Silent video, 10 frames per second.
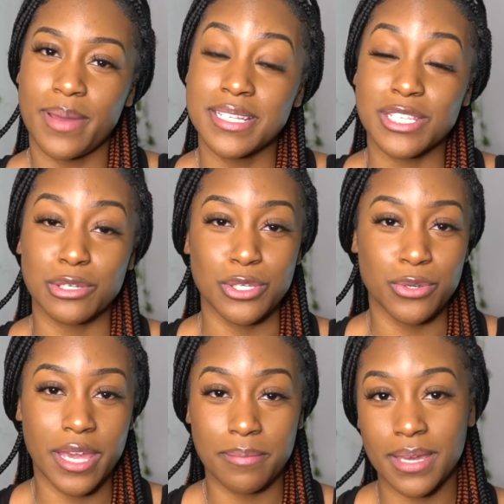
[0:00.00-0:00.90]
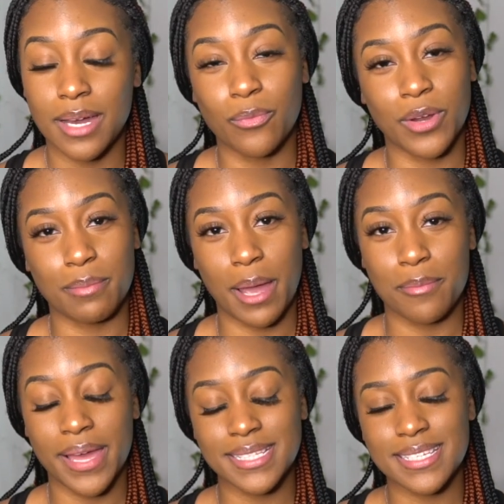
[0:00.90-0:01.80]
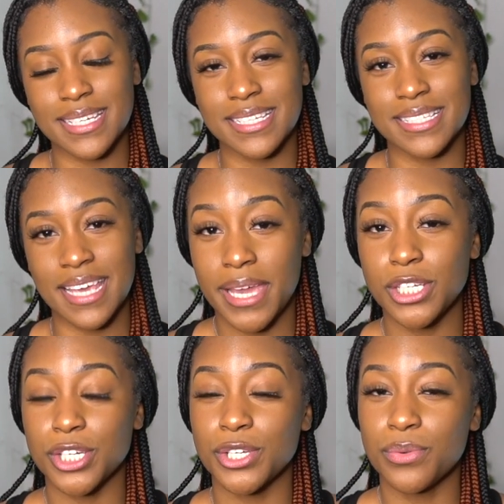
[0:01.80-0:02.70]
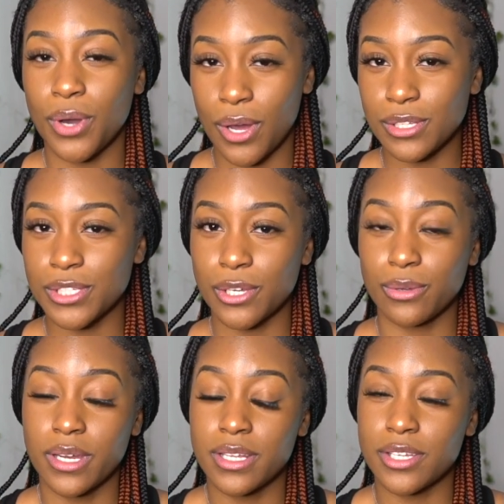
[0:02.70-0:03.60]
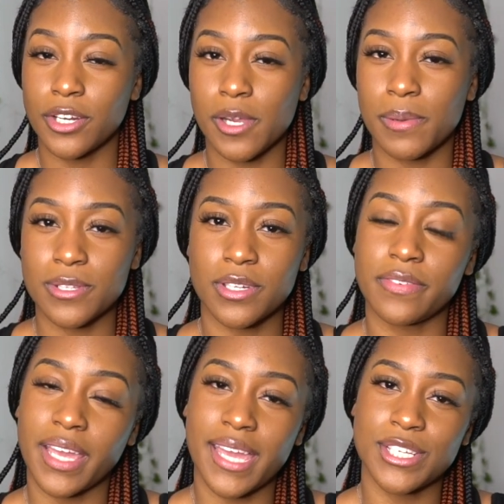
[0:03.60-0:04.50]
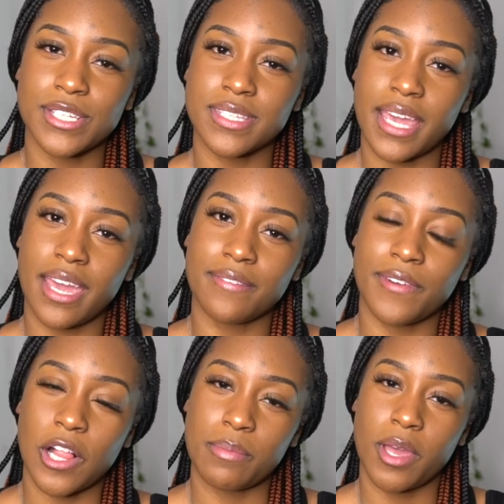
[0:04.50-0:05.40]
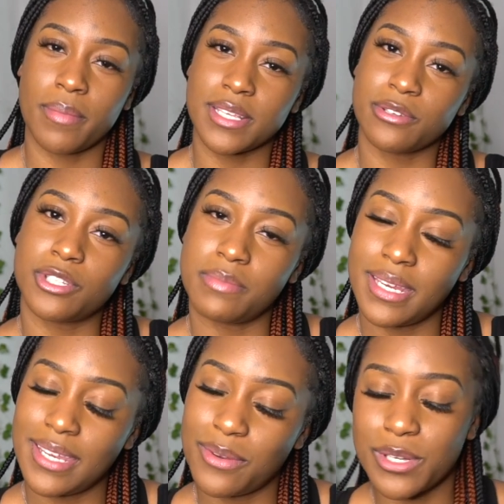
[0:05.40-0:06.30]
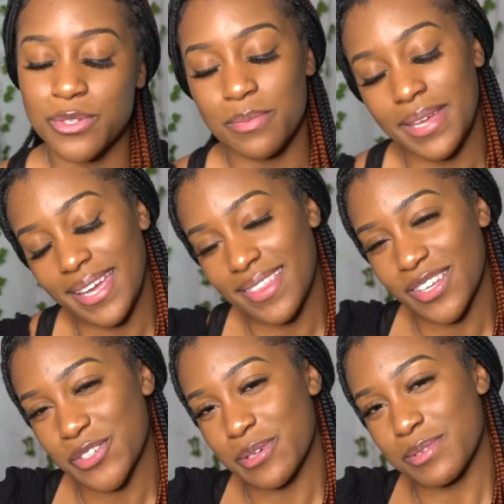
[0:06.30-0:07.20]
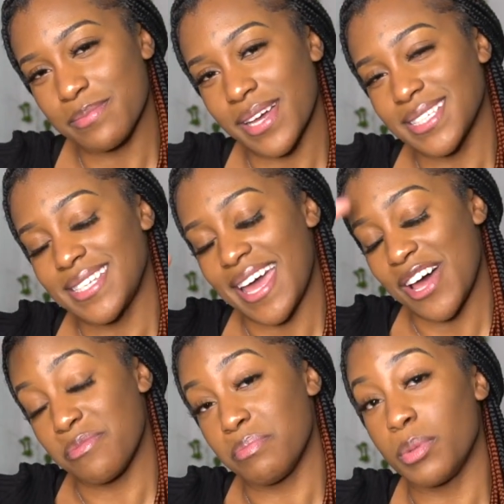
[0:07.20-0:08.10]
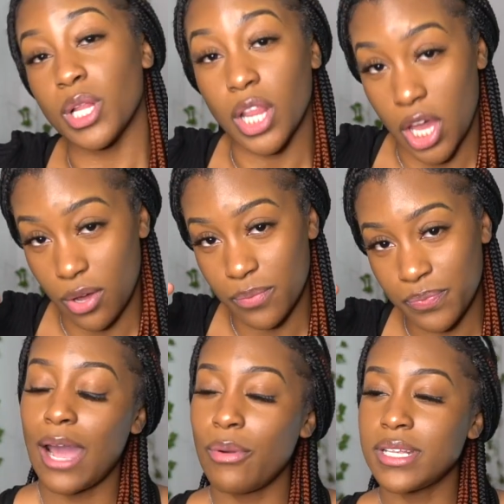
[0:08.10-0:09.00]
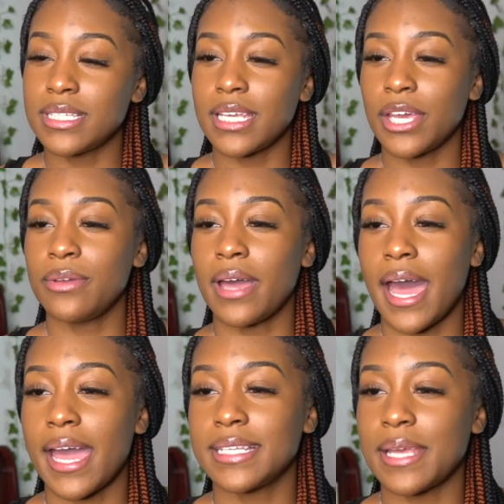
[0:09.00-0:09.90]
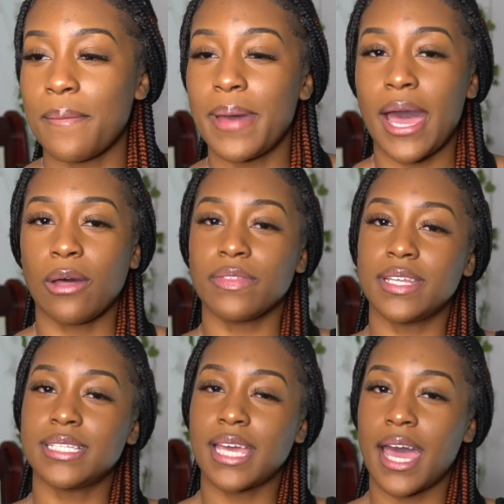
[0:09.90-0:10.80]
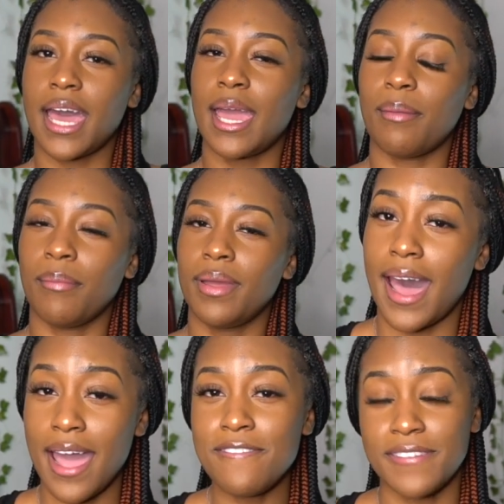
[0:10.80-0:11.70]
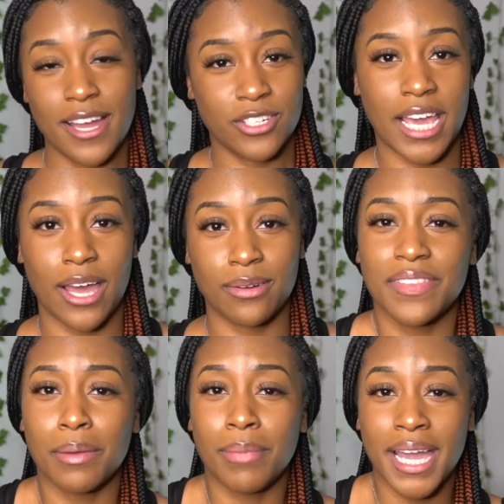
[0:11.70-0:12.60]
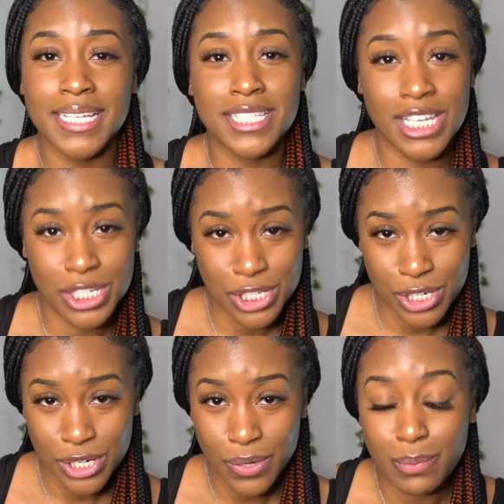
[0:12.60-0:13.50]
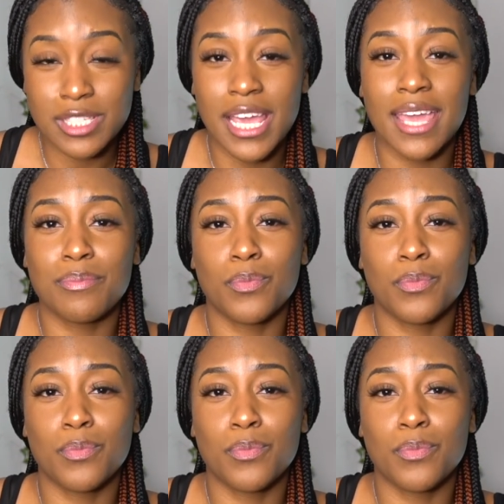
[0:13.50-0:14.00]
button so you can become one of my besties. Make sure you also turn on your post notifications and follow me on my social media, which will be in the description box down below. I wanted to tell you guys about the time I found out that my teacher was a